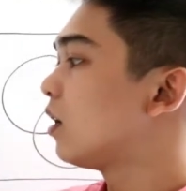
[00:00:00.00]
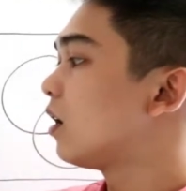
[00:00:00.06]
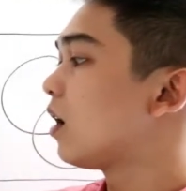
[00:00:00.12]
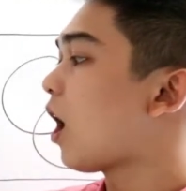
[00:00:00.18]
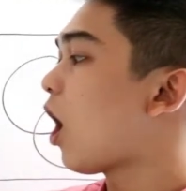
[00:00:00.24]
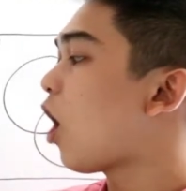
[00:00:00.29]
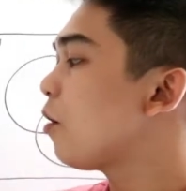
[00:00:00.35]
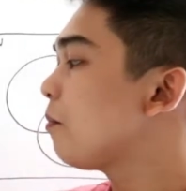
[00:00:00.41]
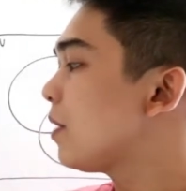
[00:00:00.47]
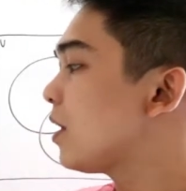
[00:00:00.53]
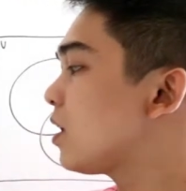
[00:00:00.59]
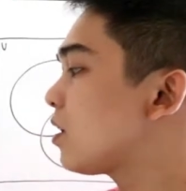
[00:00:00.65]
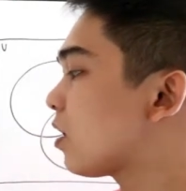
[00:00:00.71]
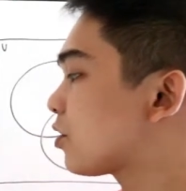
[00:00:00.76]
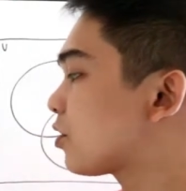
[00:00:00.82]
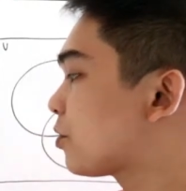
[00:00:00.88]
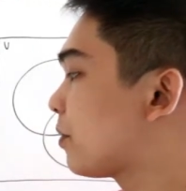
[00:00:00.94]
How many
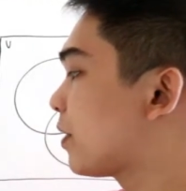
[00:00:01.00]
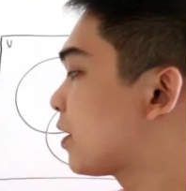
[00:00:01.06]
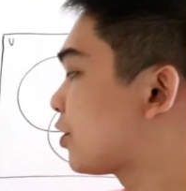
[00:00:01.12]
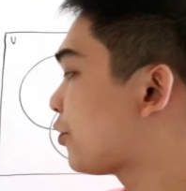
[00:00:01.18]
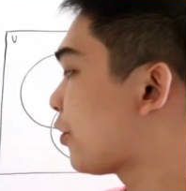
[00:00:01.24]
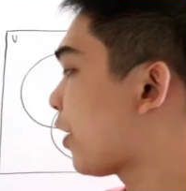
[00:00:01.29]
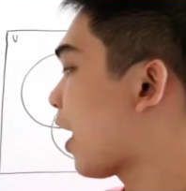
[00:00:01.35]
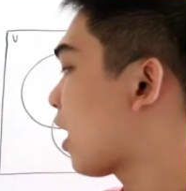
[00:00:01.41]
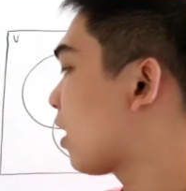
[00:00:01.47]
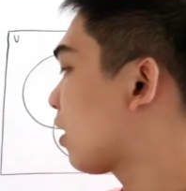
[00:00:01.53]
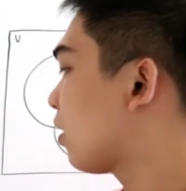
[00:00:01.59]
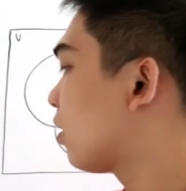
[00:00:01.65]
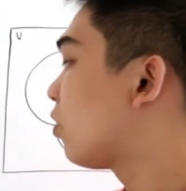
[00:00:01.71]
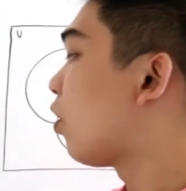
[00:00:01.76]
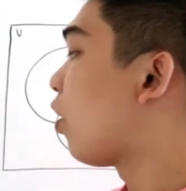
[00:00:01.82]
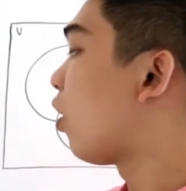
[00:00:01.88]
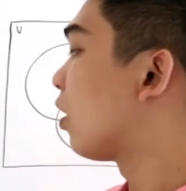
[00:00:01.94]
customers drank
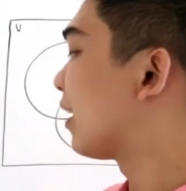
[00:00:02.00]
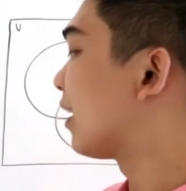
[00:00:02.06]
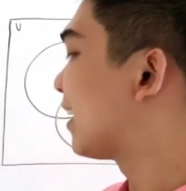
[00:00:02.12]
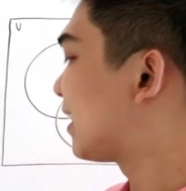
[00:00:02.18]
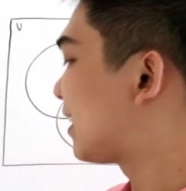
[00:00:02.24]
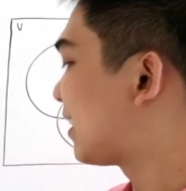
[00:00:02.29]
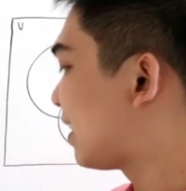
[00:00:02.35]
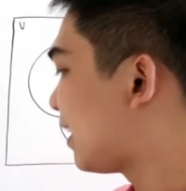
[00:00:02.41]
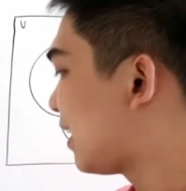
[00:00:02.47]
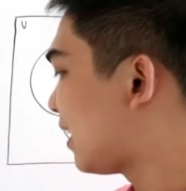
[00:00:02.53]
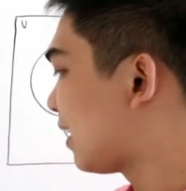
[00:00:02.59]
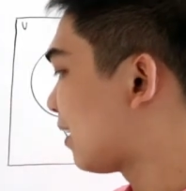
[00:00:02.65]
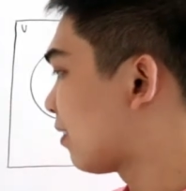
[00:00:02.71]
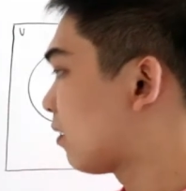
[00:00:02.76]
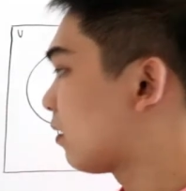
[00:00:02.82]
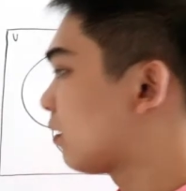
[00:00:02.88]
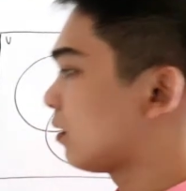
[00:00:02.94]
only
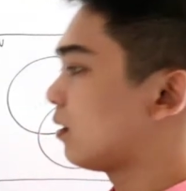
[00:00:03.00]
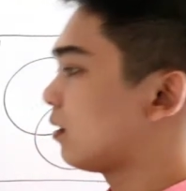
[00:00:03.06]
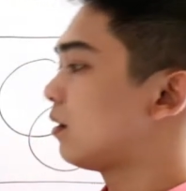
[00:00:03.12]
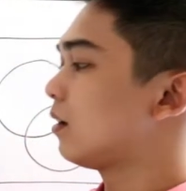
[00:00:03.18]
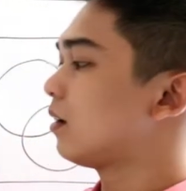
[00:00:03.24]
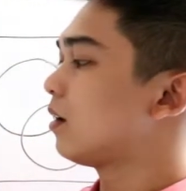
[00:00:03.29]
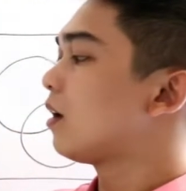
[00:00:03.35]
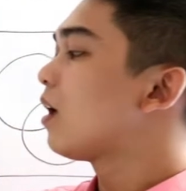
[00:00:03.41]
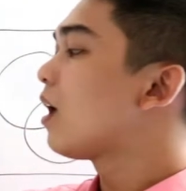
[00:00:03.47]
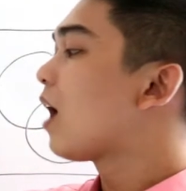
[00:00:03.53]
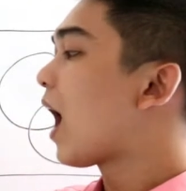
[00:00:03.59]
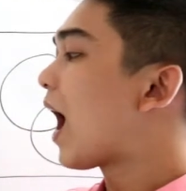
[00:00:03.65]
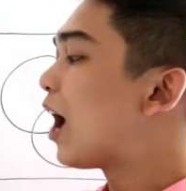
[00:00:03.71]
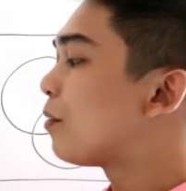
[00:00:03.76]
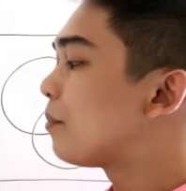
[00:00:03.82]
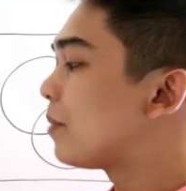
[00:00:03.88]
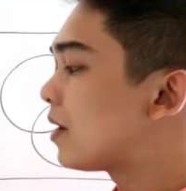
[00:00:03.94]
tea?
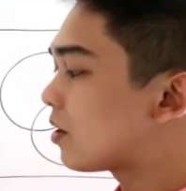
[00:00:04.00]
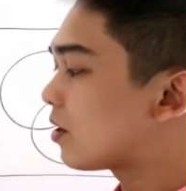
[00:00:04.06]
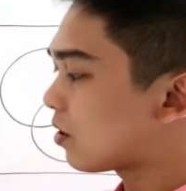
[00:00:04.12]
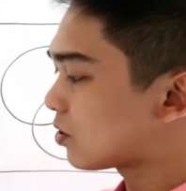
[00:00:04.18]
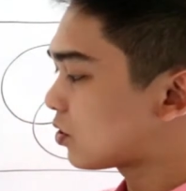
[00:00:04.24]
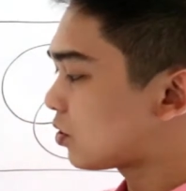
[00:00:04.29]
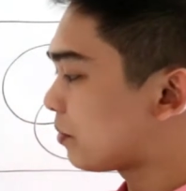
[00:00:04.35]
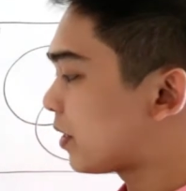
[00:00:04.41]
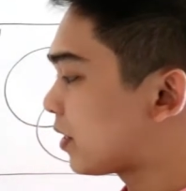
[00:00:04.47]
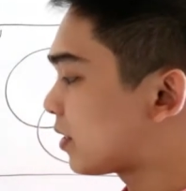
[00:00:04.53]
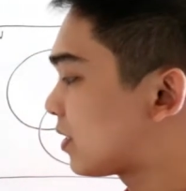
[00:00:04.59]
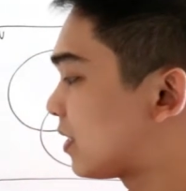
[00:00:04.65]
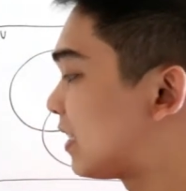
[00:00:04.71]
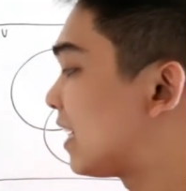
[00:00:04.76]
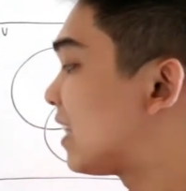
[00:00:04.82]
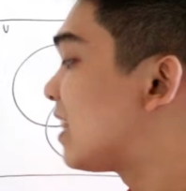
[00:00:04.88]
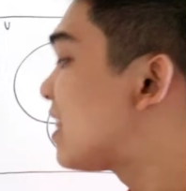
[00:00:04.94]
How many customers
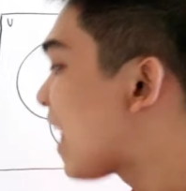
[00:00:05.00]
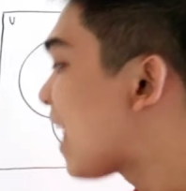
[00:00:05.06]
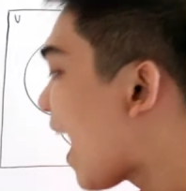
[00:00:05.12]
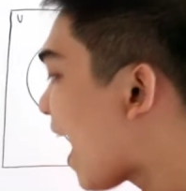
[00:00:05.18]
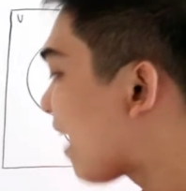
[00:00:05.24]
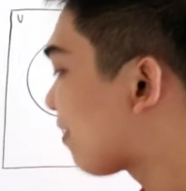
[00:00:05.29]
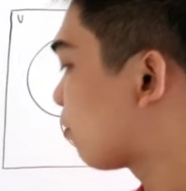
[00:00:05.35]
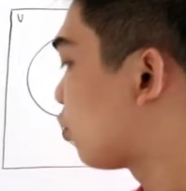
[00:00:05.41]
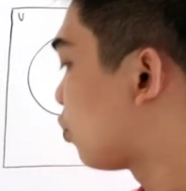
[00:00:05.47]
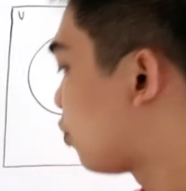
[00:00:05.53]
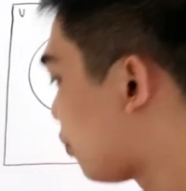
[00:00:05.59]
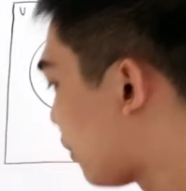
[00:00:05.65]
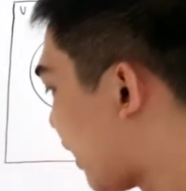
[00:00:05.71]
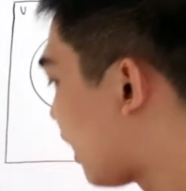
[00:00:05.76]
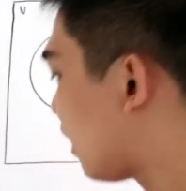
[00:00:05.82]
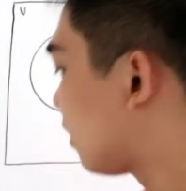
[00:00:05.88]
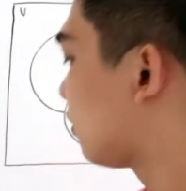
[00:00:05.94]
did not
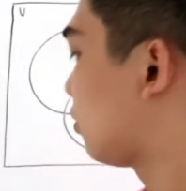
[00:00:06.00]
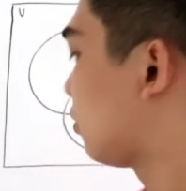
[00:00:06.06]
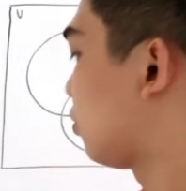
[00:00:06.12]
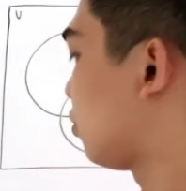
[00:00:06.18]
drink